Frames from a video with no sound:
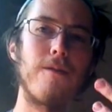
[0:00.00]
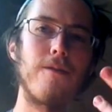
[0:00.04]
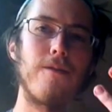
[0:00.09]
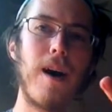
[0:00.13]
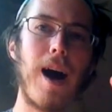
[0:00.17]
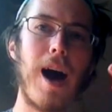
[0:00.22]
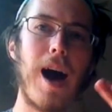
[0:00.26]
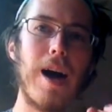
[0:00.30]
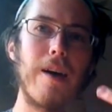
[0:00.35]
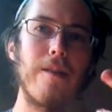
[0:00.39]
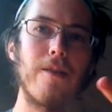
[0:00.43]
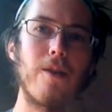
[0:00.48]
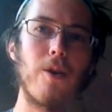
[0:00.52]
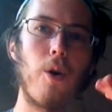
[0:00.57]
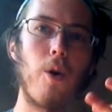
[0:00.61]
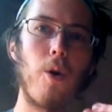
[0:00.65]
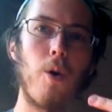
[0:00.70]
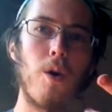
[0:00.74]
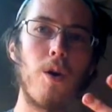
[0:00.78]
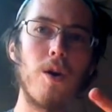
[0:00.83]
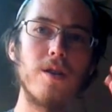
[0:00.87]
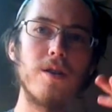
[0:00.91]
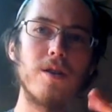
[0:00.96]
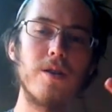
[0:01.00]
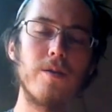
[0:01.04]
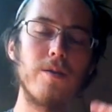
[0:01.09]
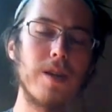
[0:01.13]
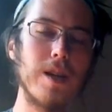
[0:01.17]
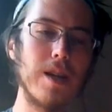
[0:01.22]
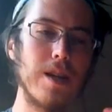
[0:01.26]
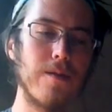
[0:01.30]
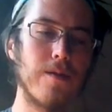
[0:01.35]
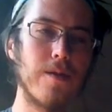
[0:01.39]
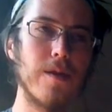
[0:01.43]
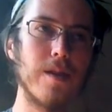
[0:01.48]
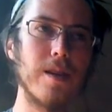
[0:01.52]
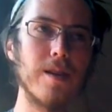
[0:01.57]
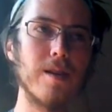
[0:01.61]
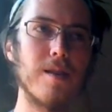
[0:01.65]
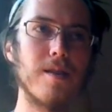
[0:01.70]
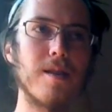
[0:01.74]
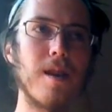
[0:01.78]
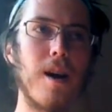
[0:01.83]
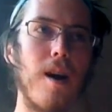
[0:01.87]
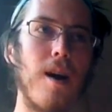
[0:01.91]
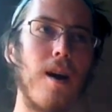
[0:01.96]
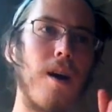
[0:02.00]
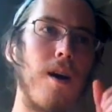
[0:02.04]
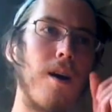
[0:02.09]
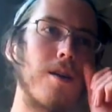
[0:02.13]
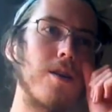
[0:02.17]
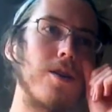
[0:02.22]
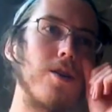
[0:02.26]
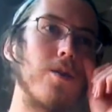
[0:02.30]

Five chords you need for this song.